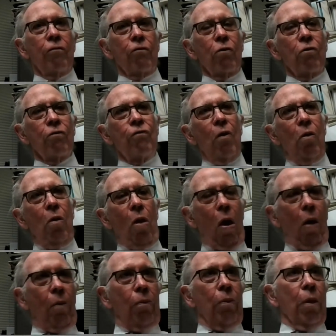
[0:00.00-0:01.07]
for
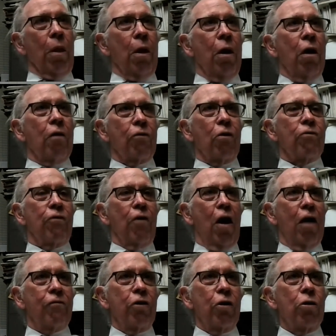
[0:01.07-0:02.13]
a
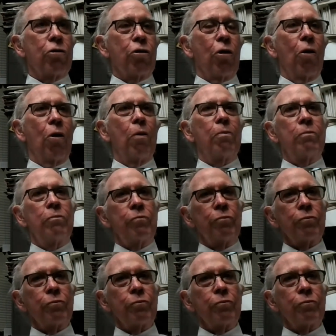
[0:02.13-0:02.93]
5-year term.